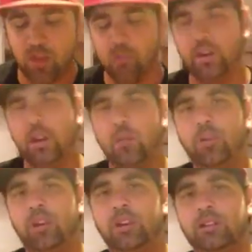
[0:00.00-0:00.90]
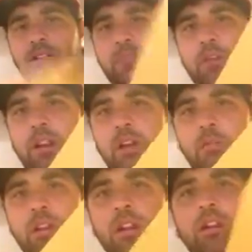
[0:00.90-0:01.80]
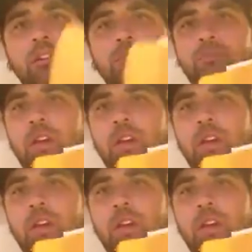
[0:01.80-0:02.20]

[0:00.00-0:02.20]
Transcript: But I'll put it in a six by nine manila,